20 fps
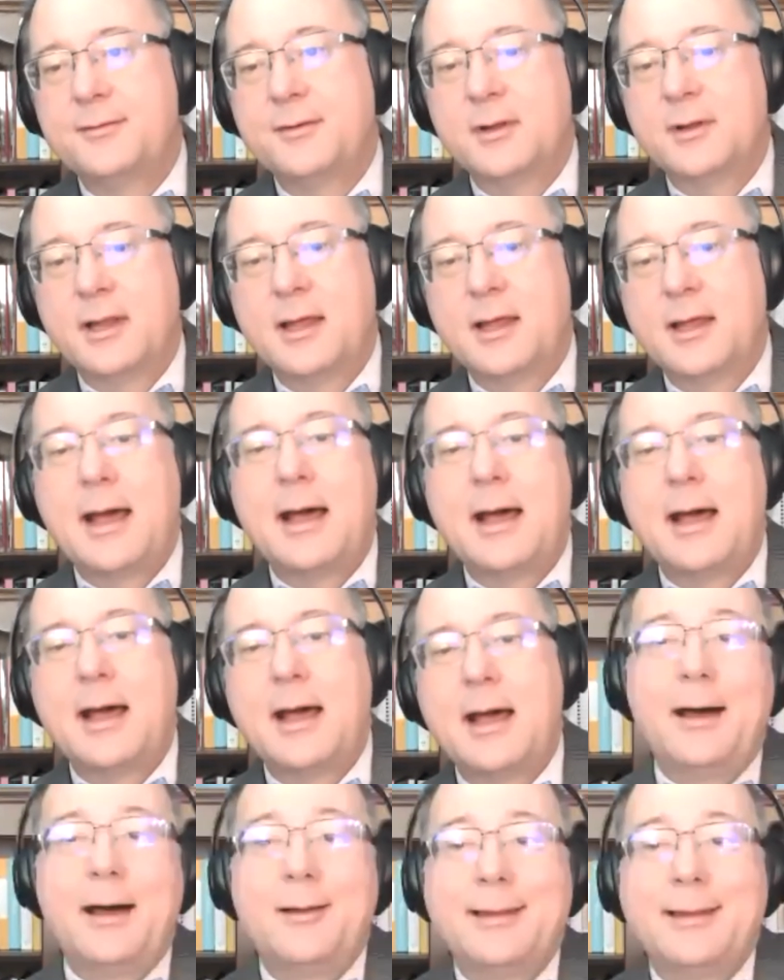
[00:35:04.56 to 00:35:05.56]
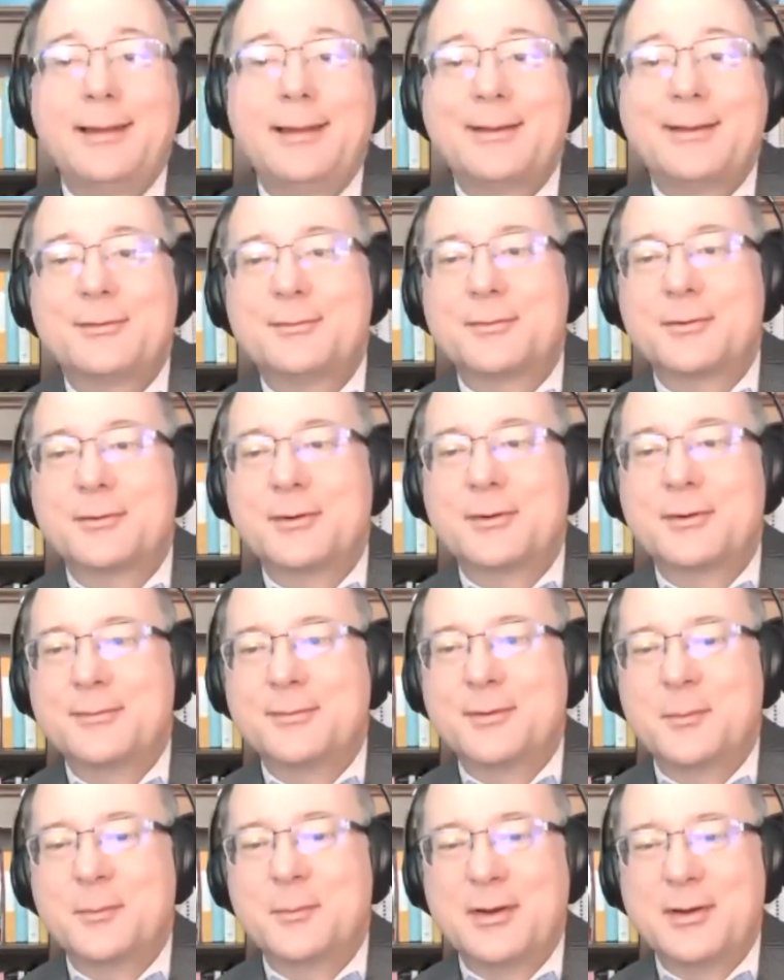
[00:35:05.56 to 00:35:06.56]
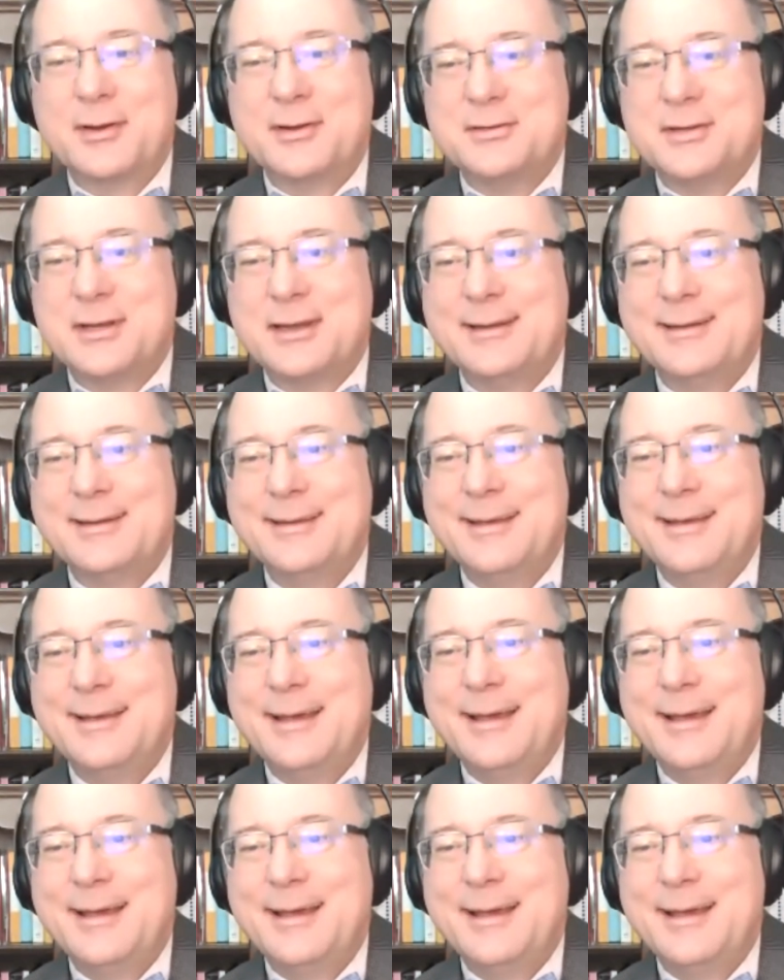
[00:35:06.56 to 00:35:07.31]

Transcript: So I'll ask for Mary Jane.